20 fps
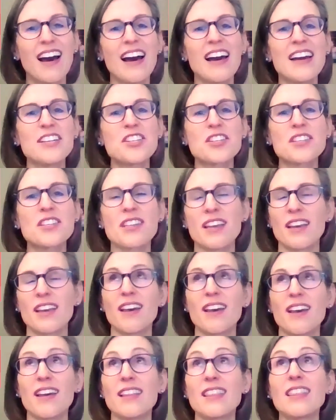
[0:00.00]

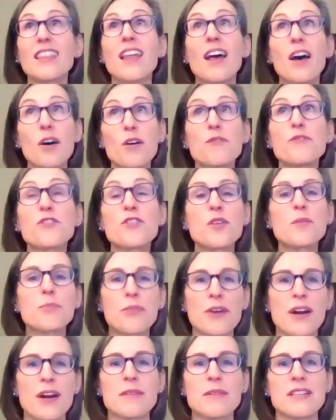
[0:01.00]
I loved the
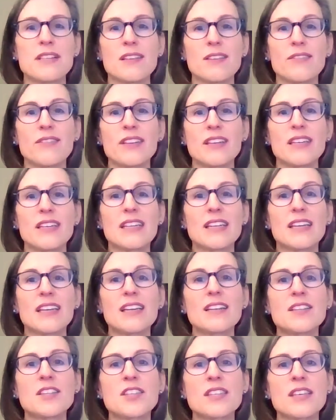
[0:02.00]
premise of it.
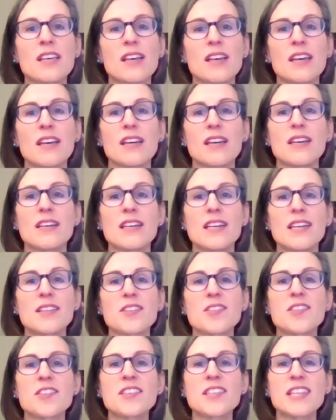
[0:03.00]

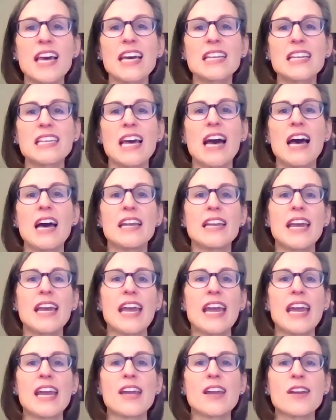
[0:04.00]
It's set on
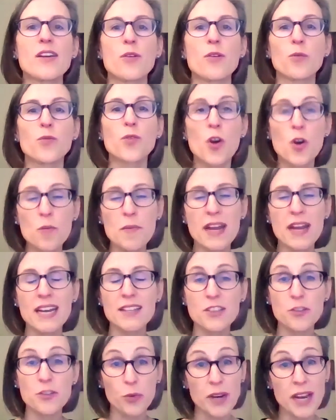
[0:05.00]
a
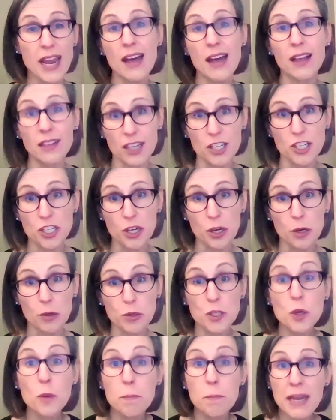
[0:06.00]
romance reality show.
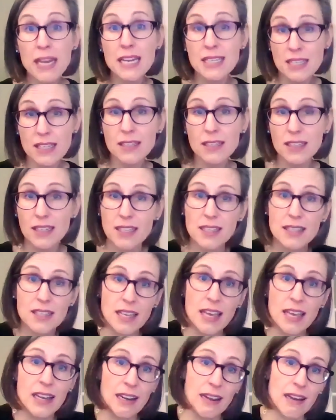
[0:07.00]
So basically it's
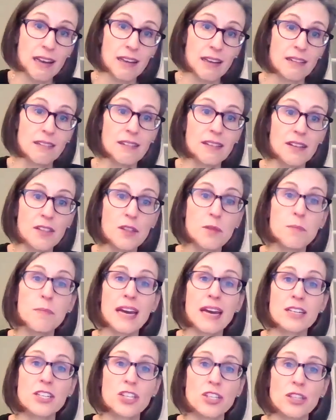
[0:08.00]
set on The
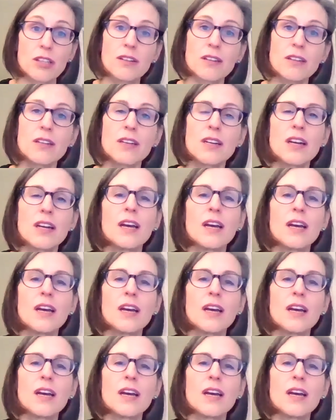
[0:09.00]
Bachelor.